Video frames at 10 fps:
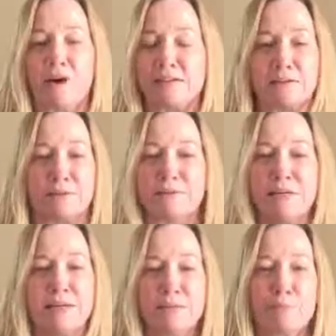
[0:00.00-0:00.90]
an awesome
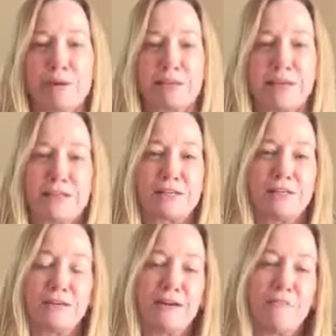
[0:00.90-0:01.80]

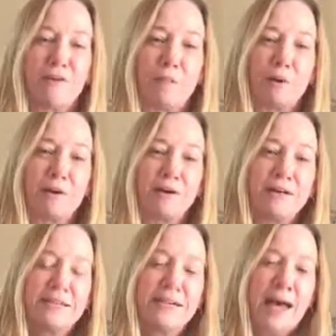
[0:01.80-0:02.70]
presentation in November.
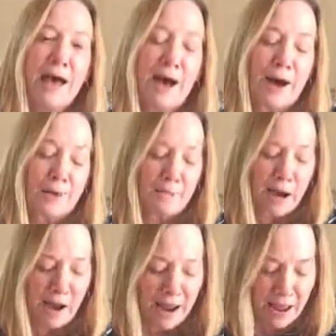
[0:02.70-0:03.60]

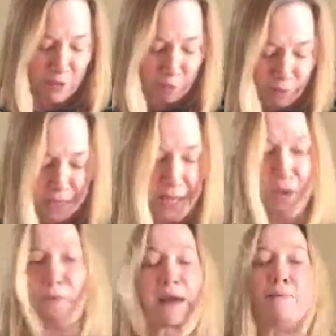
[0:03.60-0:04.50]
I
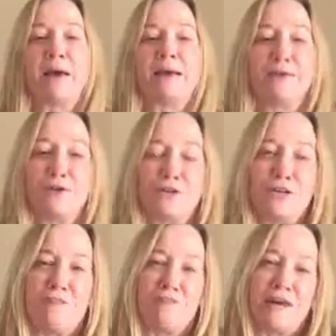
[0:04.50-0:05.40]
really recommend Coach
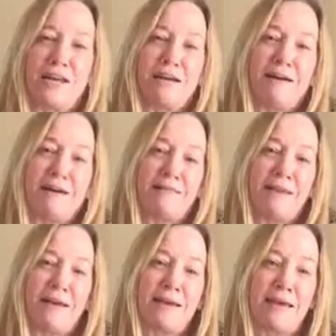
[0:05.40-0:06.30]
Jeffrey. I
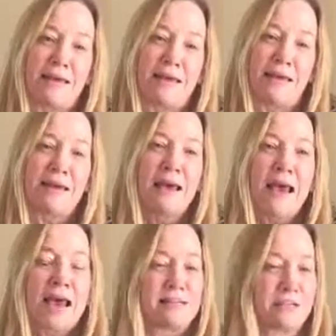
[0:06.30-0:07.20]
think he
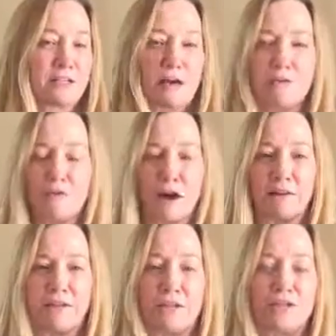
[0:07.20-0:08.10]
has a ton of
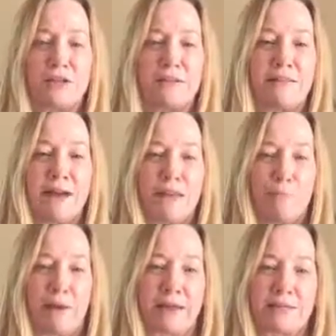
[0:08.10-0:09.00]
knowledge that he
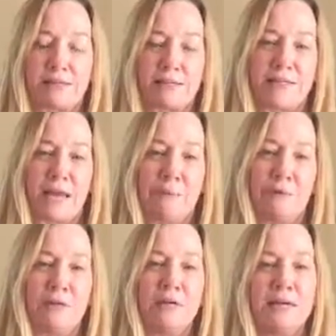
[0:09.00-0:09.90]
brings to the
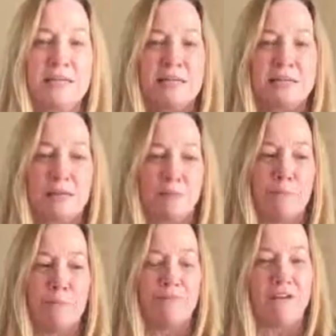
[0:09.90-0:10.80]
table,
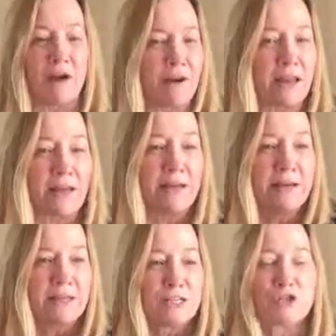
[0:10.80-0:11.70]
some very
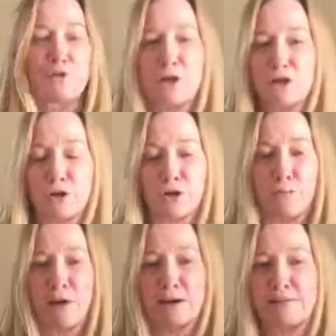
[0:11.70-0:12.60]
structured
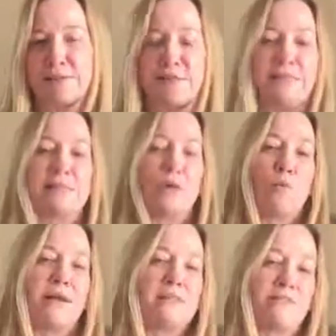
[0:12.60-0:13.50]
processes and
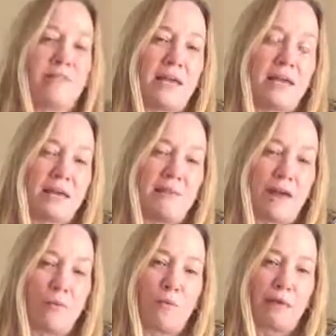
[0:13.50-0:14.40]
ways of thinking
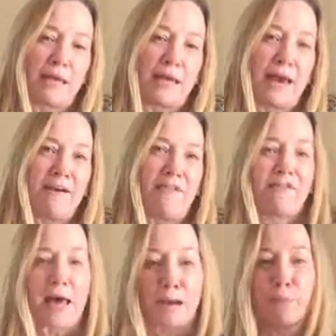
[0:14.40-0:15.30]
that really have
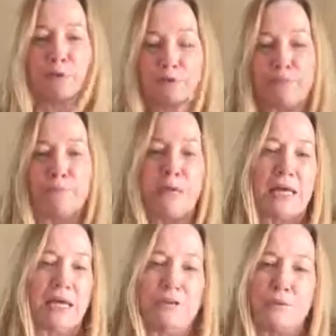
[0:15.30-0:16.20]
catapulted
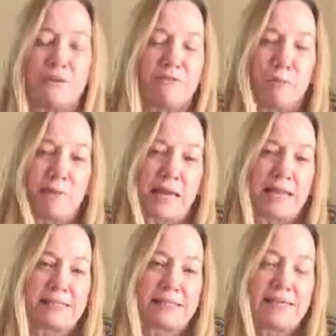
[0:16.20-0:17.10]
me to a different
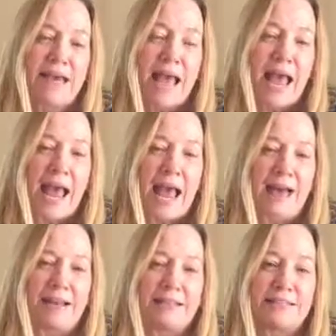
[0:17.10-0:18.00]
place,
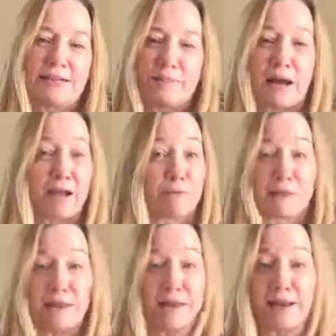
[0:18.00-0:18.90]
and I
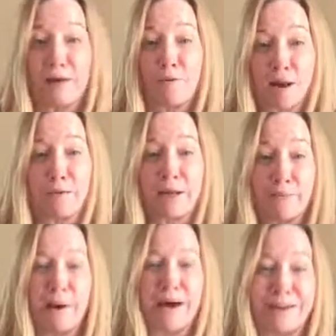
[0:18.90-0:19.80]
really can't recommend
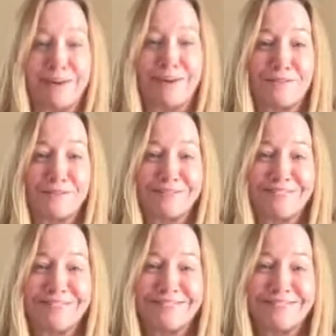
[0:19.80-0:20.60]
him highly enough.